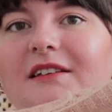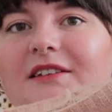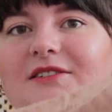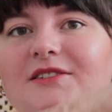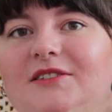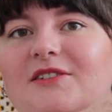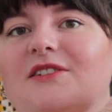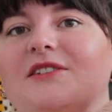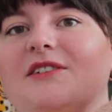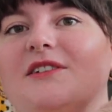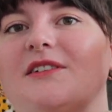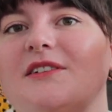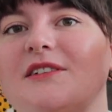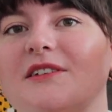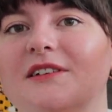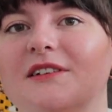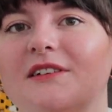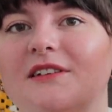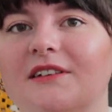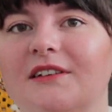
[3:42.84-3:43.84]
So
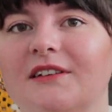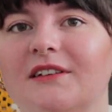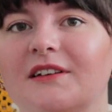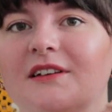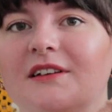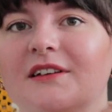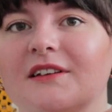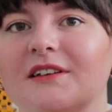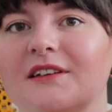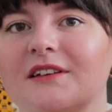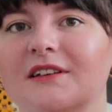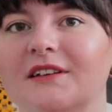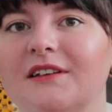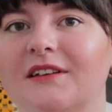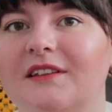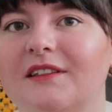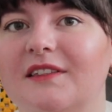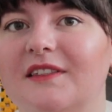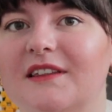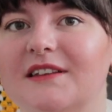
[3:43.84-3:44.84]

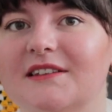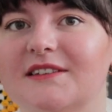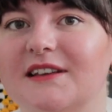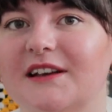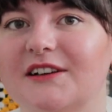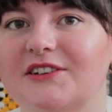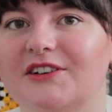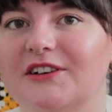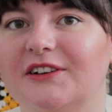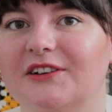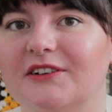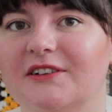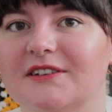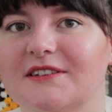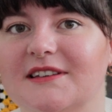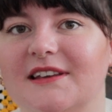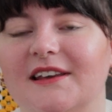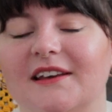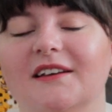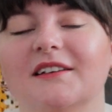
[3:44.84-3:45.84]
this section across
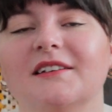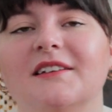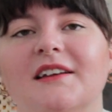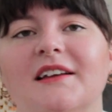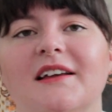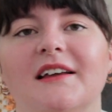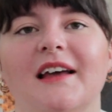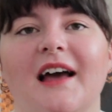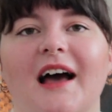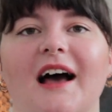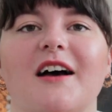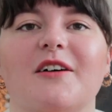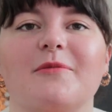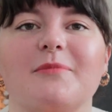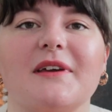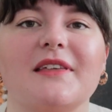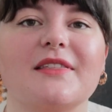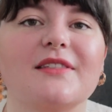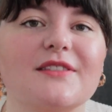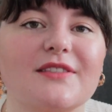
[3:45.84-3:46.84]
here,
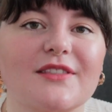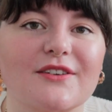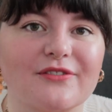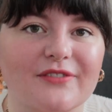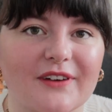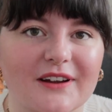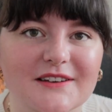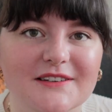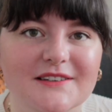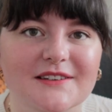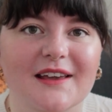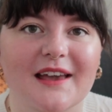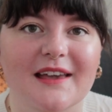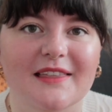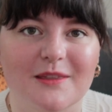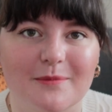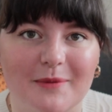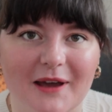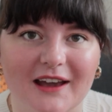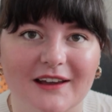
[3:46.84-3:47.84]
in the front
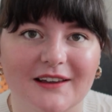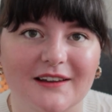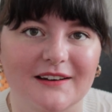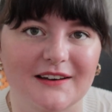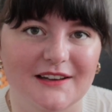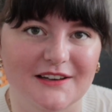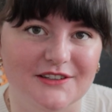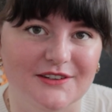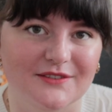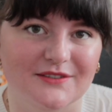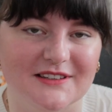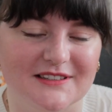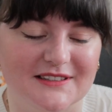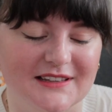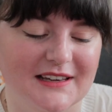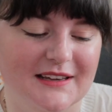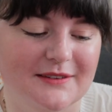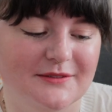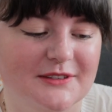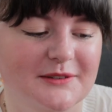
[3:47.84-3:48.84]
and the back and each of the
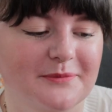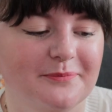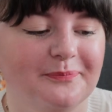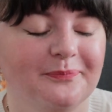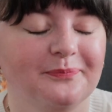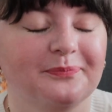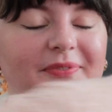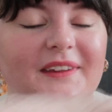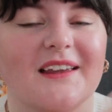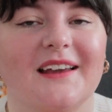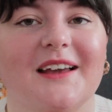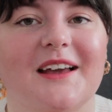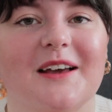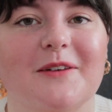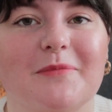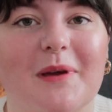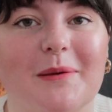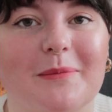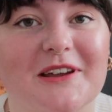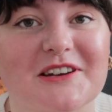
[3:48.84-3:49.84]
sleeves.
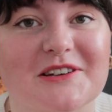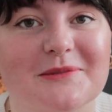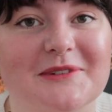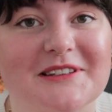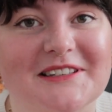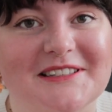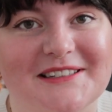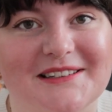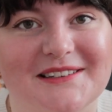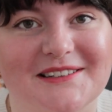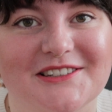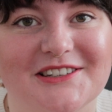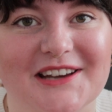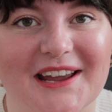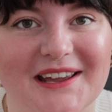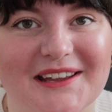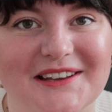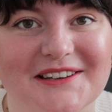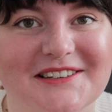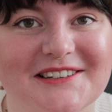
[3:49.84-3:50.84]
My measurements did
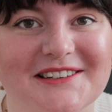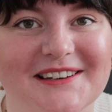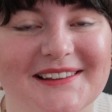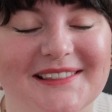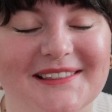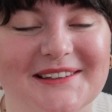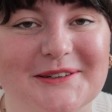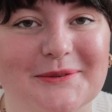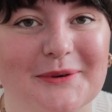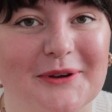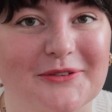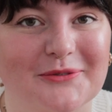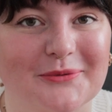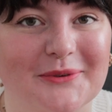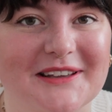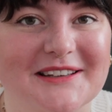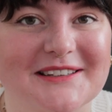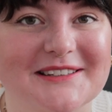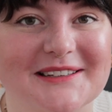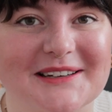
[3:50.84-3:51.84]
change in the 12
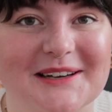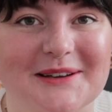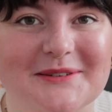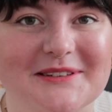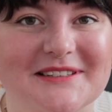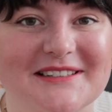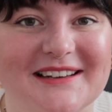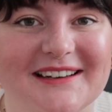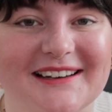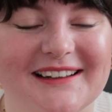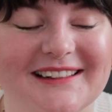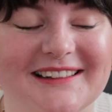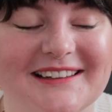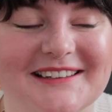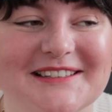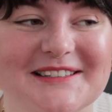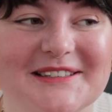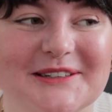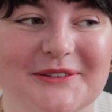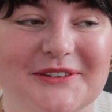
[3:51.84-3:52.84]
weeks that I was knitting
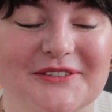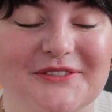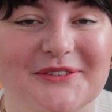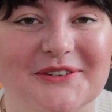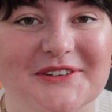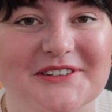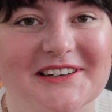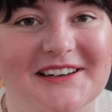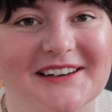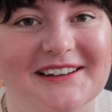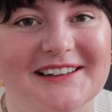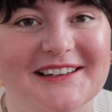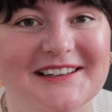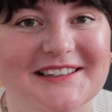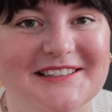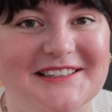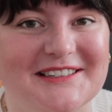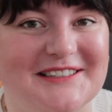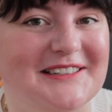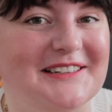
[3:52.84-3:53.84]
this, so unfortunately
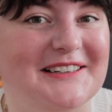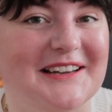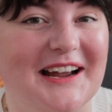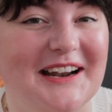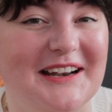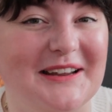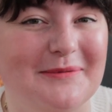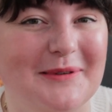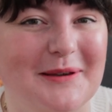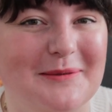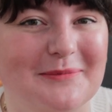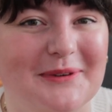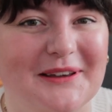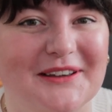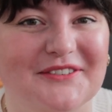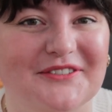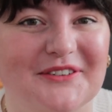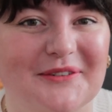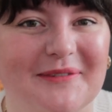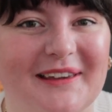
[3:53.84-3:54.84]
it's just a tiny bit
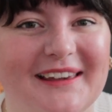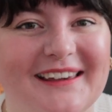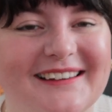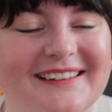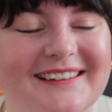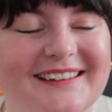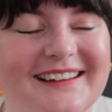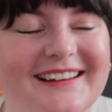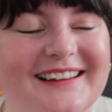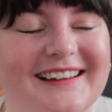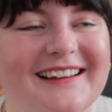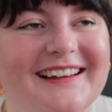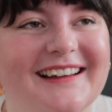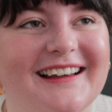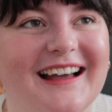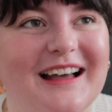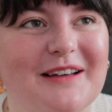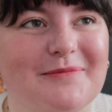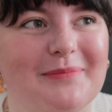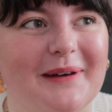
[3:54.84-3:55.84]
big for me,
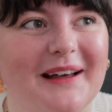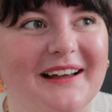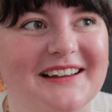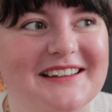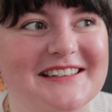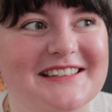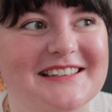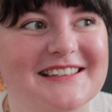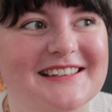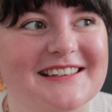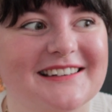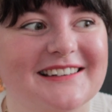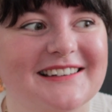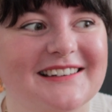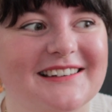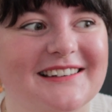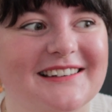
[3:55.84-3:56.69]
but